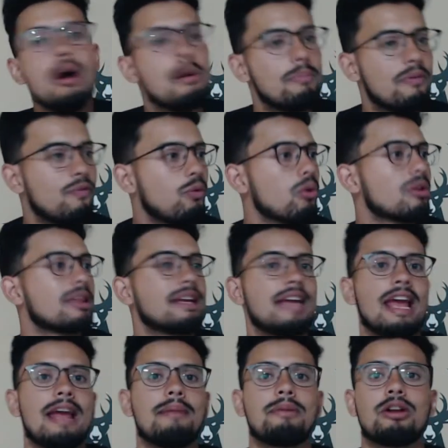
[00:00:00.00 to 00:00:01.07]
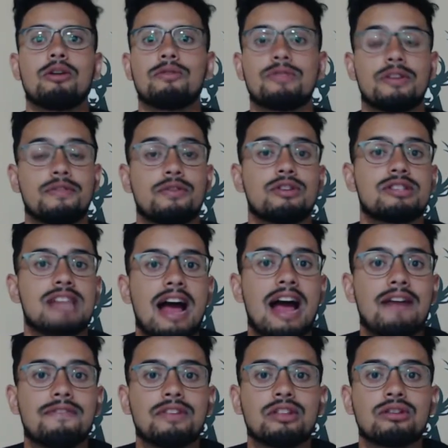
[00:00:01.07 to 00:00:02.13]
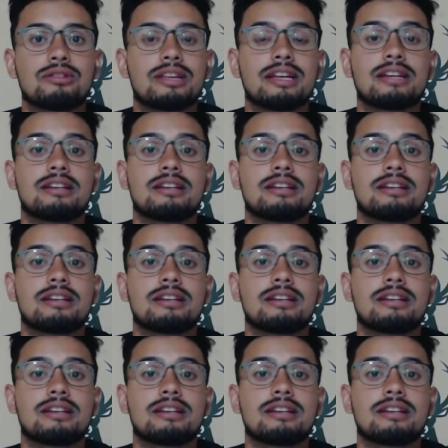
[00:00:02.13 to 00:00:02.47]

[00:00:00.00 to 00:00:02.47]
Before the game, the first half, it looked like